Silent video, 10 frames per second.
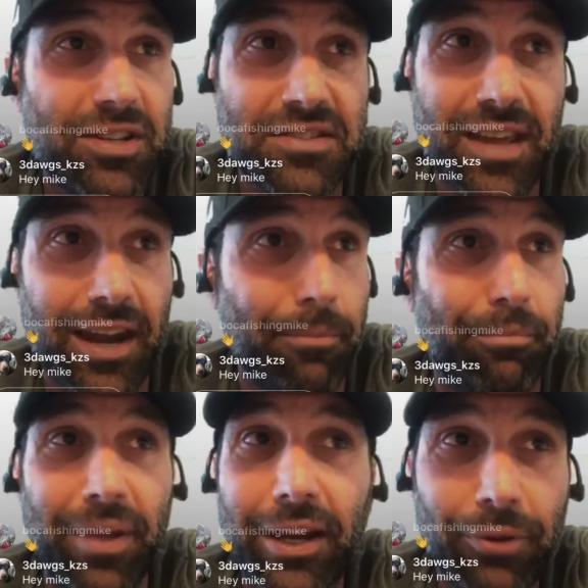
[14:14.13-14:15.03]
just get a
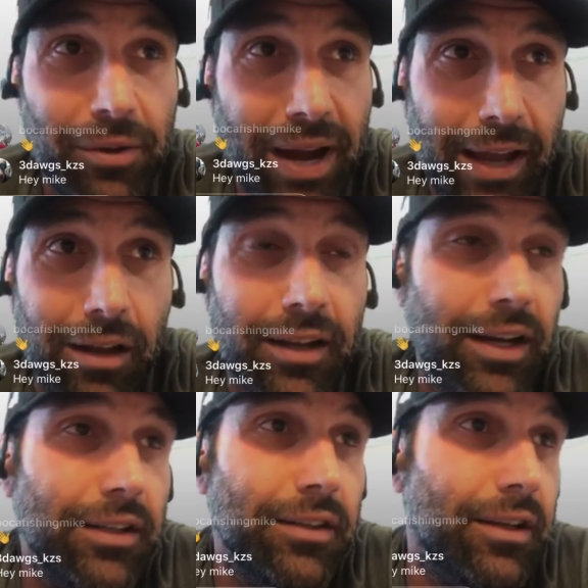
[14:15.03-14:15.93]
big rear-handle
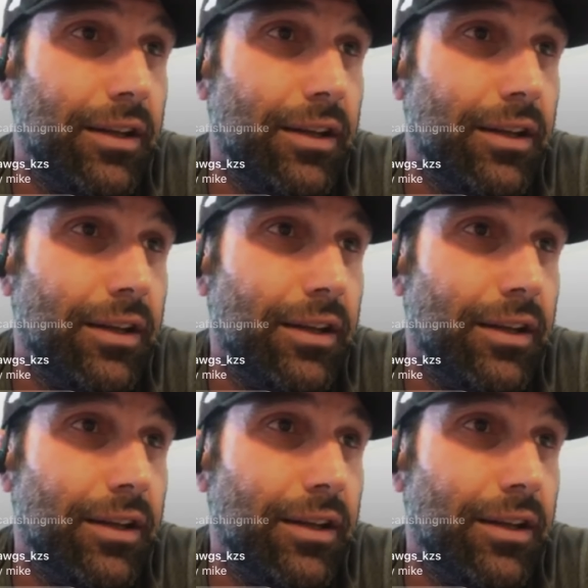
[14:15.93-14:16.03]
gun.